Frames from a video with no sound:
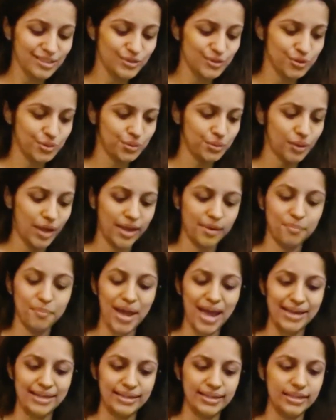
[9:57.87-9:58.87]
So, and
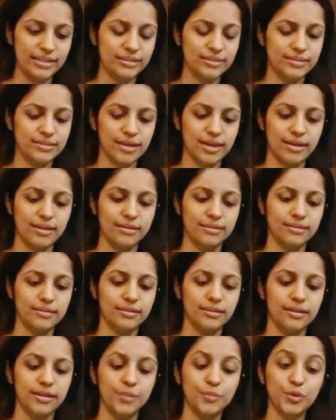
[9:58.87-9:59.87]
band-aids
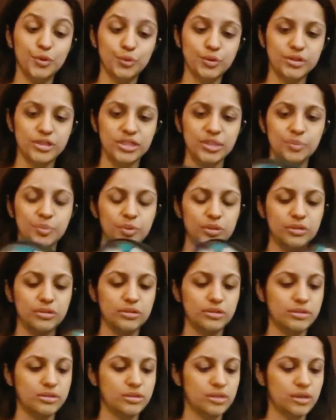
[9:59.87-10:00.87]
and immunity
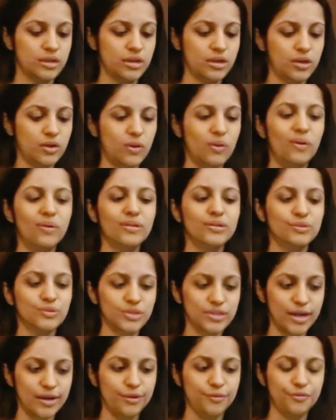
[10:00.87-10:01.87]
pills, all
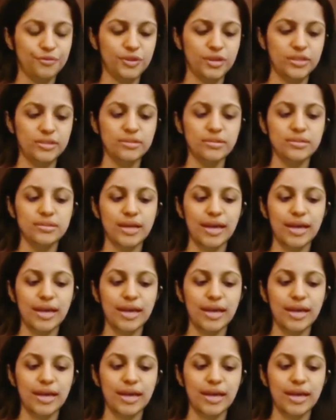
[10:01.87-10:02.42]
those kind of things,